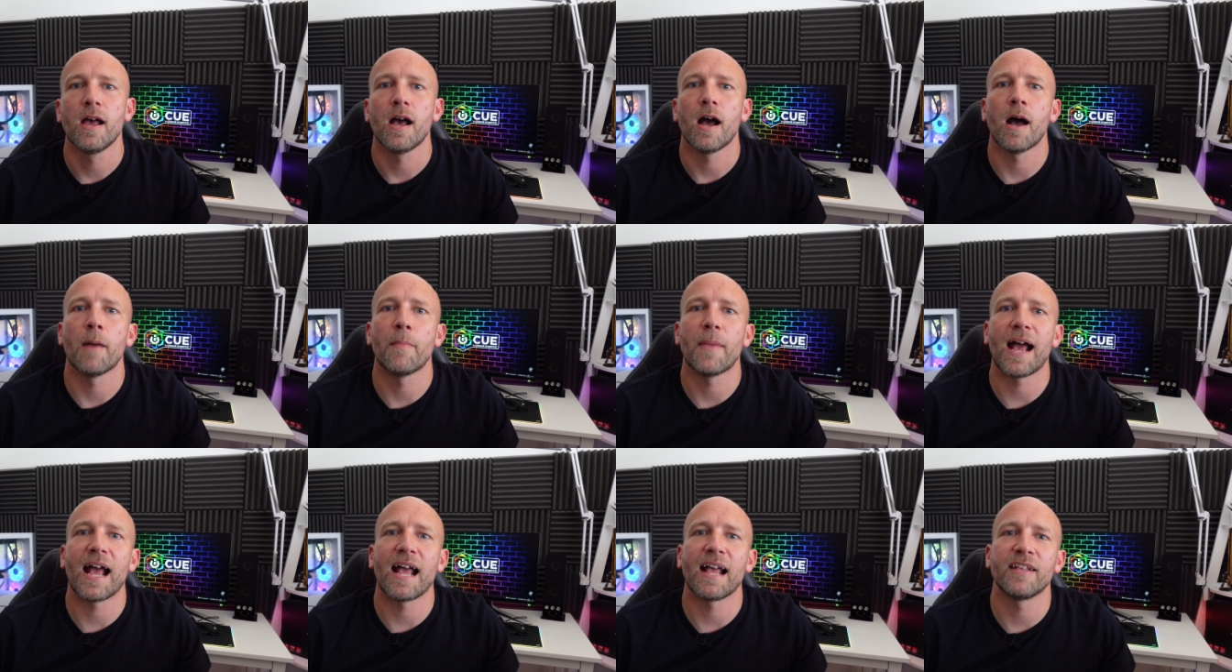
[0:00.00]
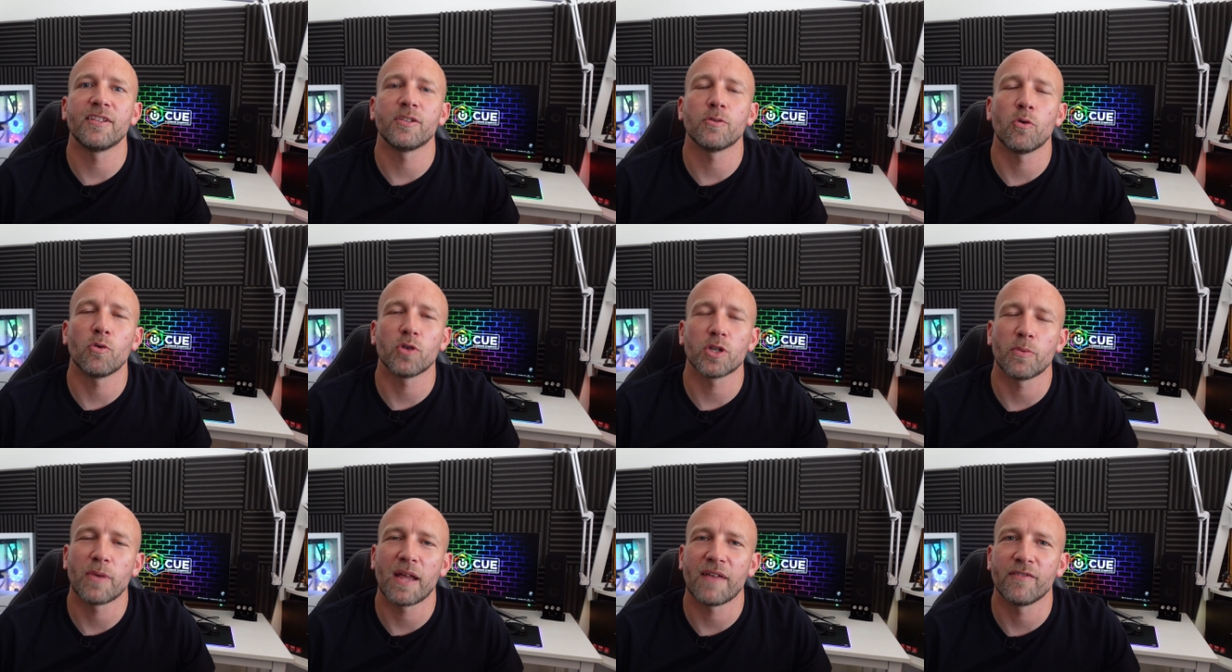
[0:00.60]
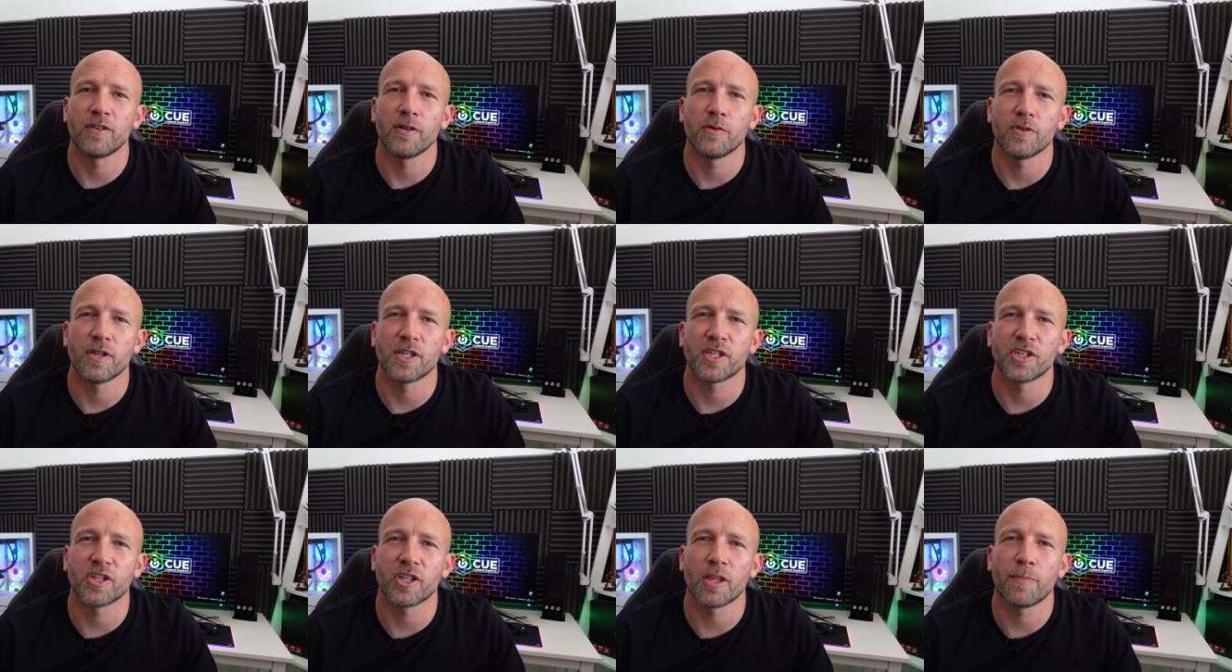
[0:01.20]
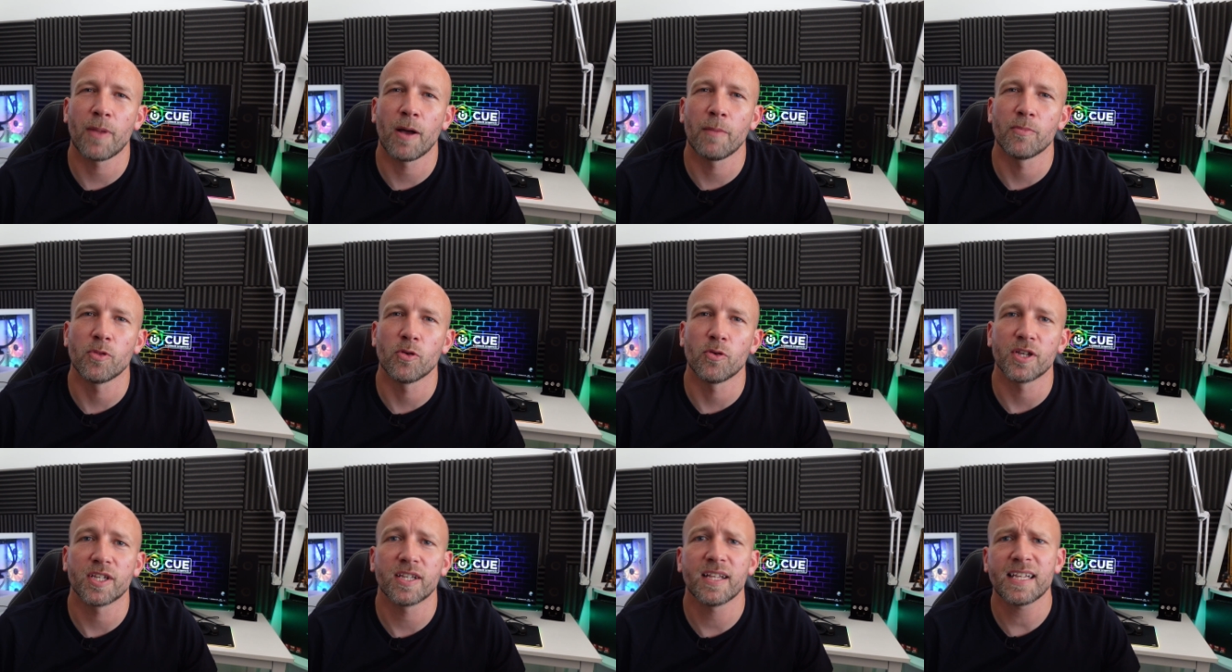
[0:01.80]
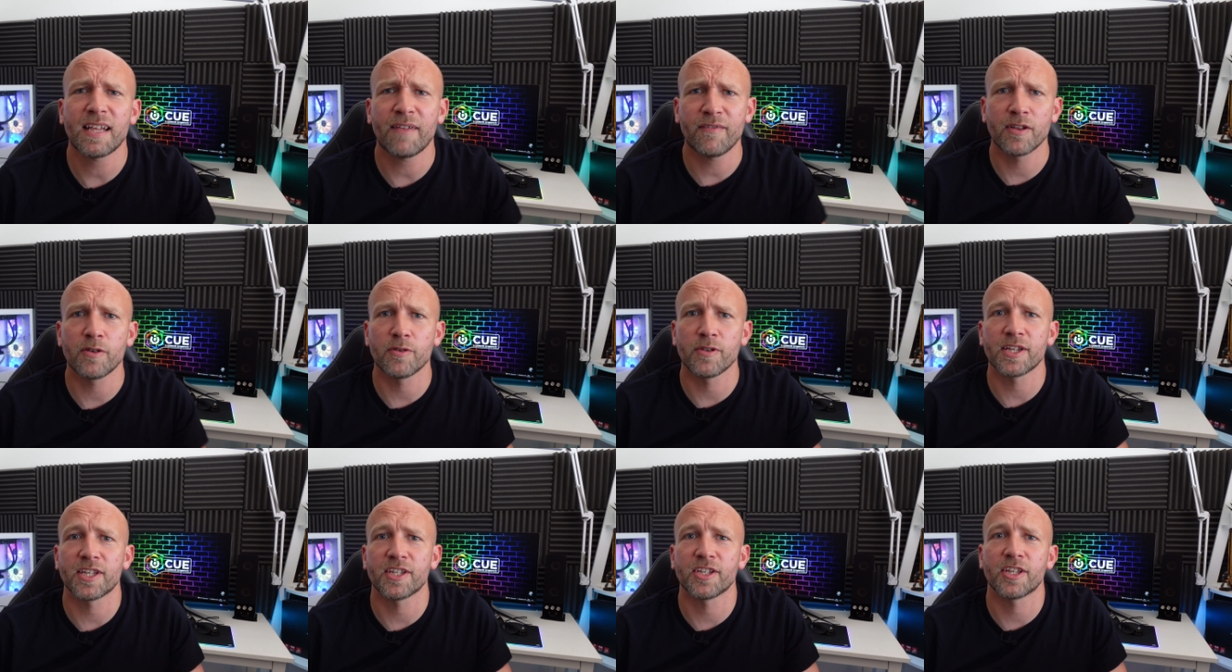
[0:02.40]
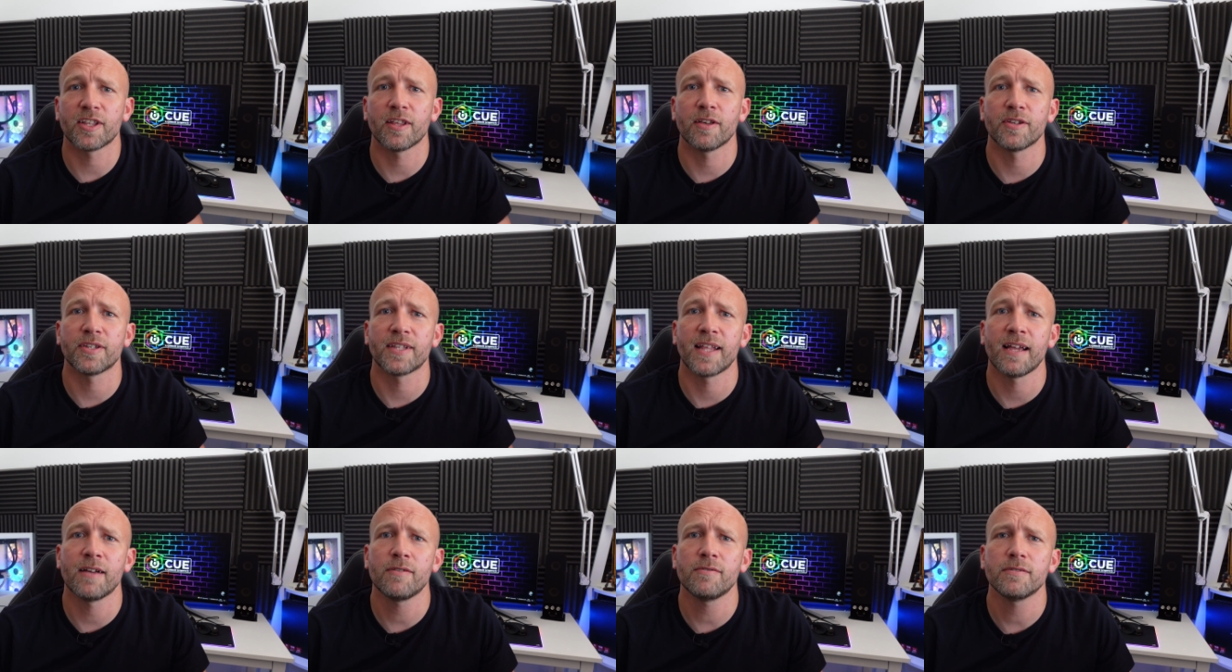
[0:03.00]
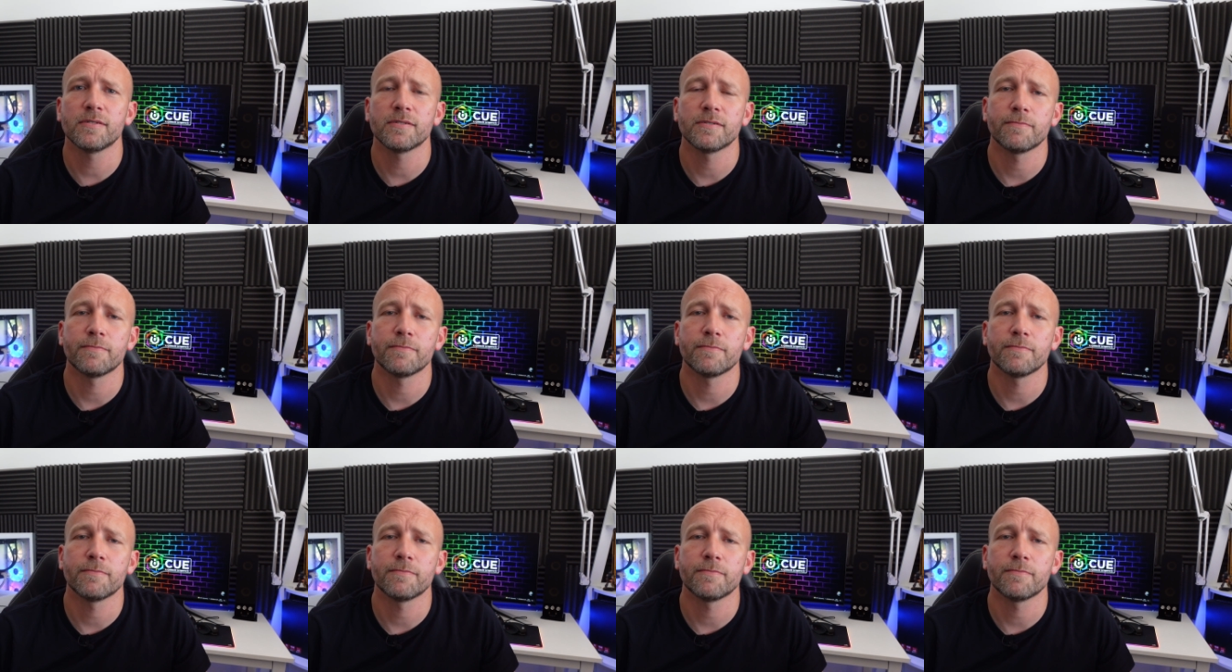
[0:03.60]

Um, and also we have a little listen to the pump noise. So let's have a little listen to those now.